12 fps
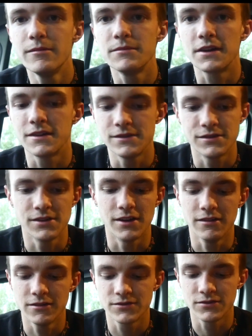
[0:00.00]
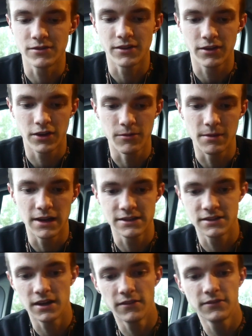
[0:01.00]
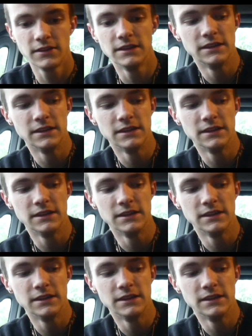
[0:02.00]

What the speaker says: because, you know, I sort of accumulate stuff.